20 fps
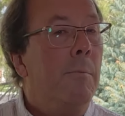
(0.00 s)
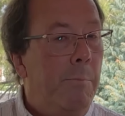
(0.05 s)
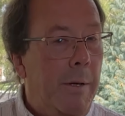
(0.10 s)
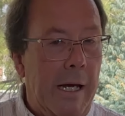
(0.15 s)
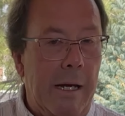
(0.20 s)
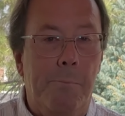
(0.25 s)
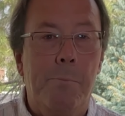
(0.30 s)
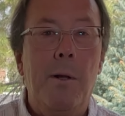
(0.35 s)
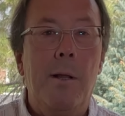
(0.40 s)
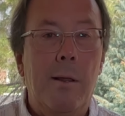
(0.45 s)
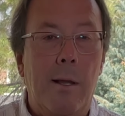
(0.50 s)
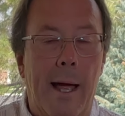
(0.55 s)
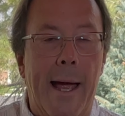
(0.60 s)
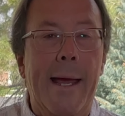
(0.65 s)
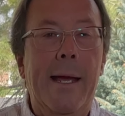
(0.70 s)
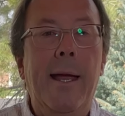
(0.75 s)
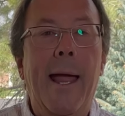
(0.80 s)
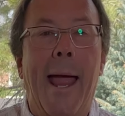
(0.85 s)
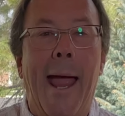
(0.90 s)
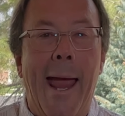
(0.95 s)
People
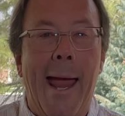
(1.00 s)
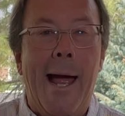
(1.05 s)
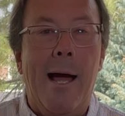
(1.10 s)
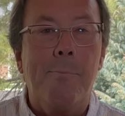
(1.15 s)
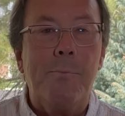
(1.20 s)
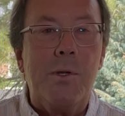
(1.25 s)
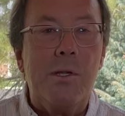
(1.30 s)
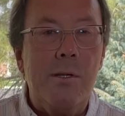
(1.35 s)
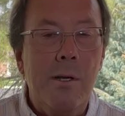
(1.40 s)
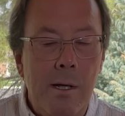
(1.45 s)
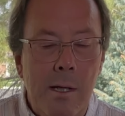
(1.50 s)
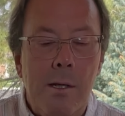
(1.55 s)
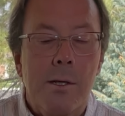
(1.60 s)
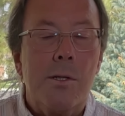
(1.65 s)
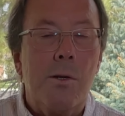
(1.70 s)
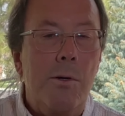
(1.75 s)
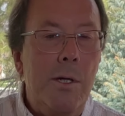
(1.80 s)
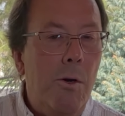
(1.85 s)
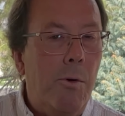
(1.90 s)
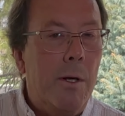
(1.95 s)
like apps,
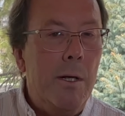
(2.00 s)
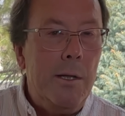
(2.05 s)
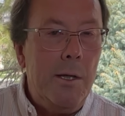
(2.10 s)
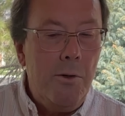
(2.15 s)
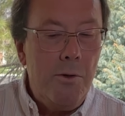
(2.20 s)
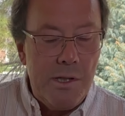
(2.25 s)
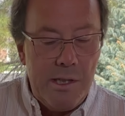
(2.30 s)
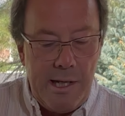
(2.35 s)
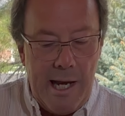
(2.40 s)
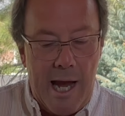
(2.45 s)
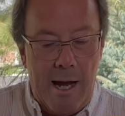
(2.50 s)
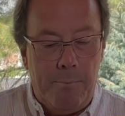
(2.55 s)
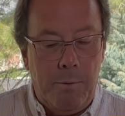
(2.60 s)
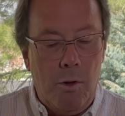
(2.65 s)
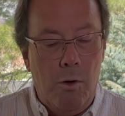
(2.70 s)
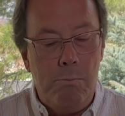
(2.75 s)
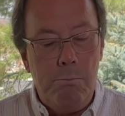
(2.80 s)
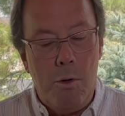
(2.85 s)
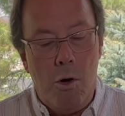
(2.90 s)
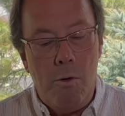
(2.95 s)
so you can use
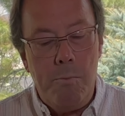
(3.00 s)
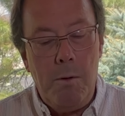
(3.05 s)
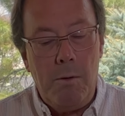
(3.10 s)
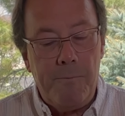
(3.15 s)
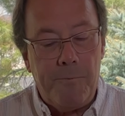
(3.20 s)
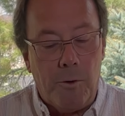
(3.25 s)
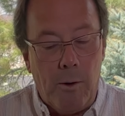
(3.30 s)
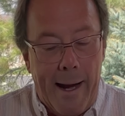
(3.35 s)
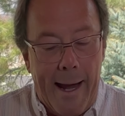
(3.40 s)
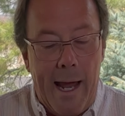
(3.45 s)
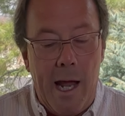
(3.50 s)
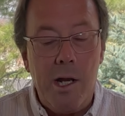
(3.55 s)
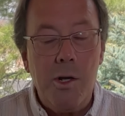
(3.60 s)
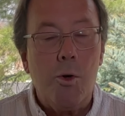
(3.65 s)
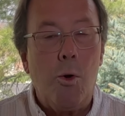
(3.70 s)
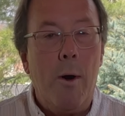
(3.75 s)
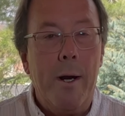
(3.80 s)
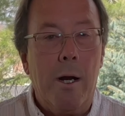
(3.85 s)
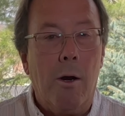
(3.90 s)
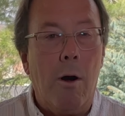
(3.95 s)
Tableau Mobile for
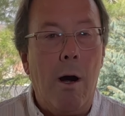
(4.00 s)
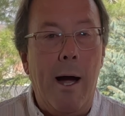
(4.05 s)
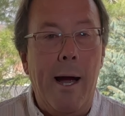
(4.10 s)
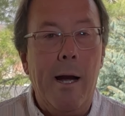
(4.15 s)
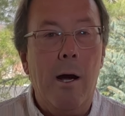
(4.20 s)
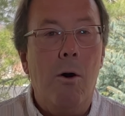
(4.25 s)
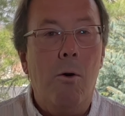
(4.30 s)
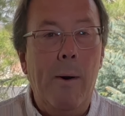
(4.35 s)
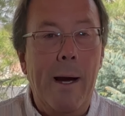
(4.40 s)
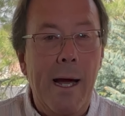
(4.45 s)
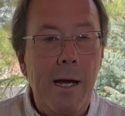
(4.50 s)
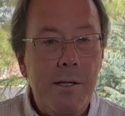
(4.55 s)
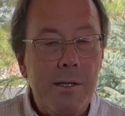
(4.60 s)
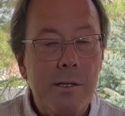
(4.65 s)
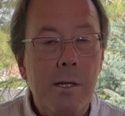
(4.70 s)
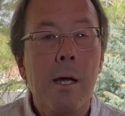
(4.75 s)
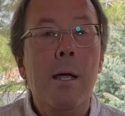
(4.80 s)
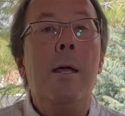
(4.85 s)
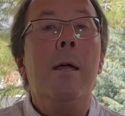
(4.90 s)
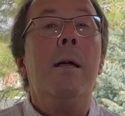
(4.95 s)
Android or iOS,